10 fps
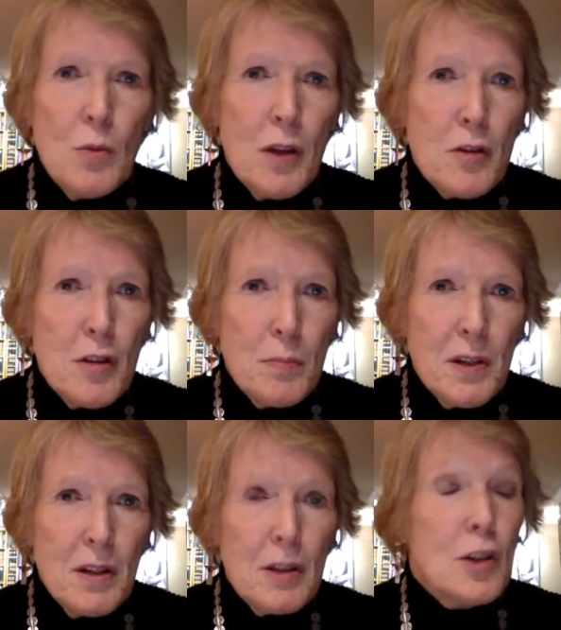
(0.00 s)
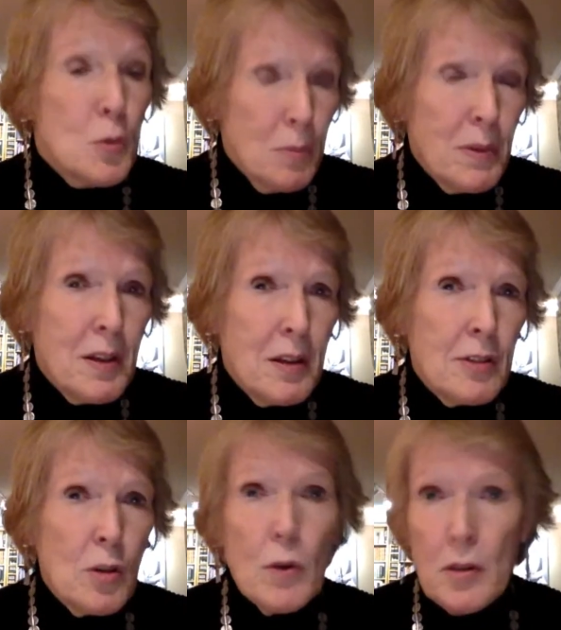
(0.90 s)
whether it be the human
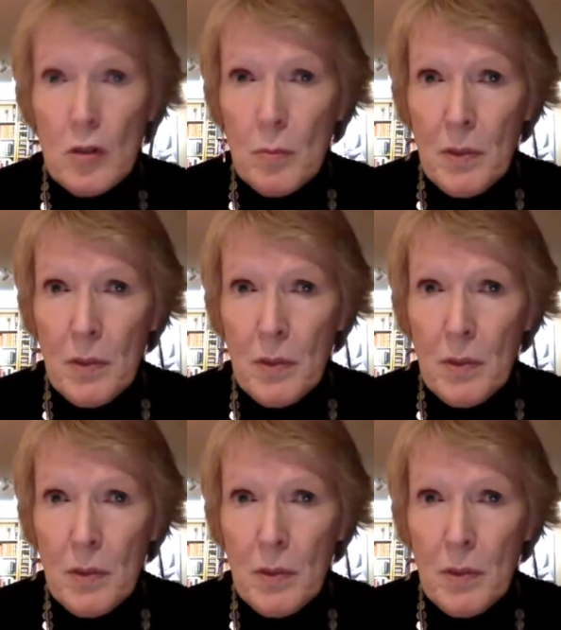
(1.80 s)
beings or whether it